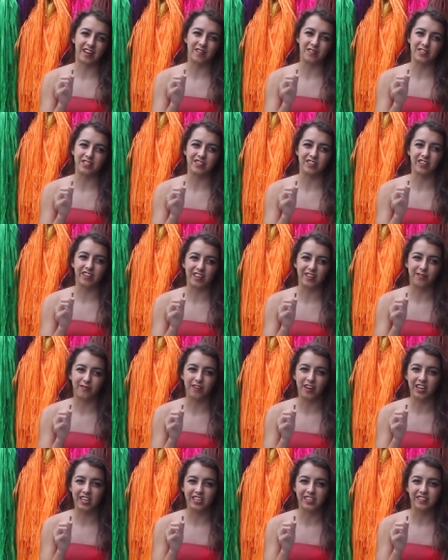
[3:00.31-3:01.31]
that was really
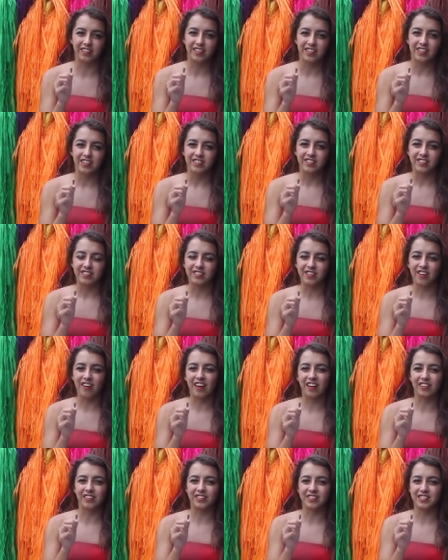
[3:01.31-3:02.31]
fun. So
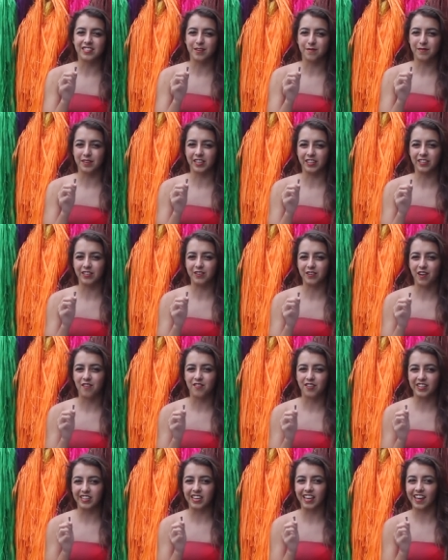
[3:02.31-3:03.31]
I learned something new
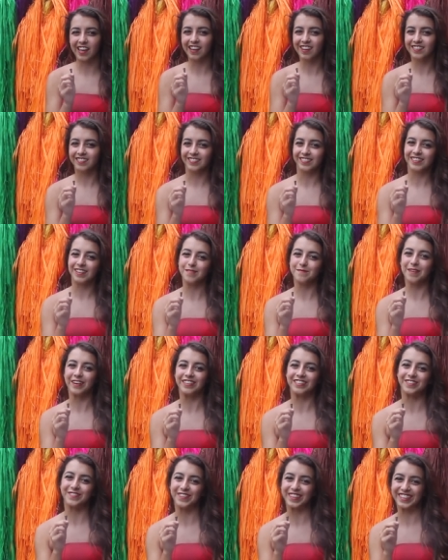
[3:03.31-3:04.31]
every day
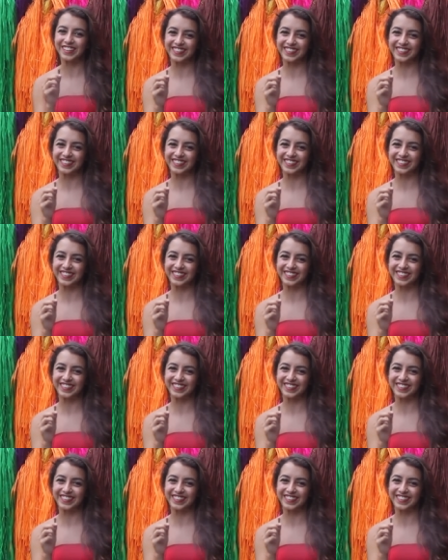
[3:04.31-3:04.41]
about different